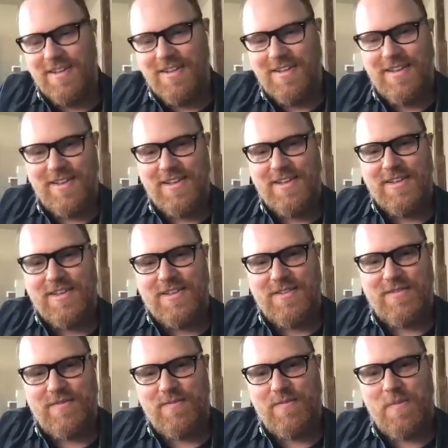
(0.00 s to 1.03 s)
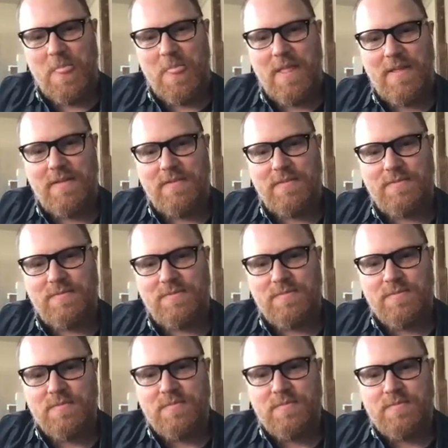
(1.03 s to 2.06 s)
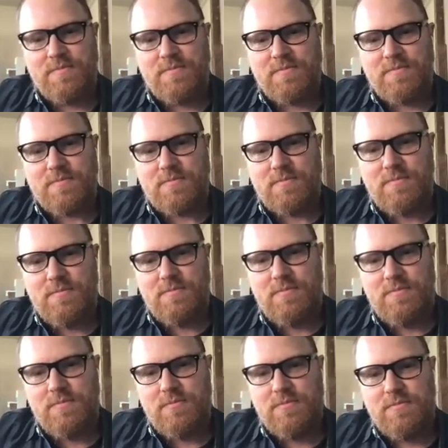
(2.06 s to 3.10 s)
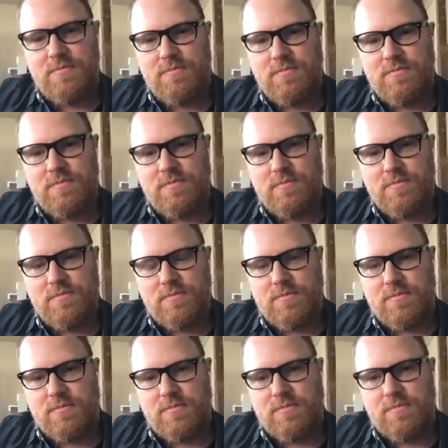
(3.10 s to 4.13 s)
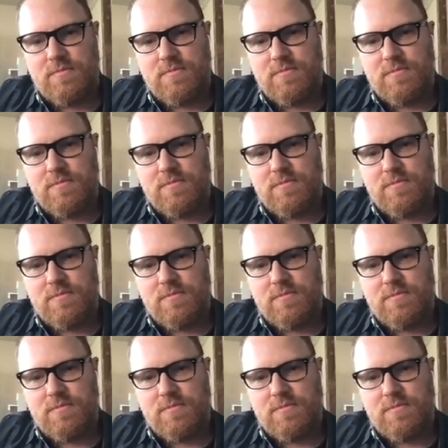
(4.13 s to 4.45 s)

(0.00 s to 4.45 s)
(not speaking)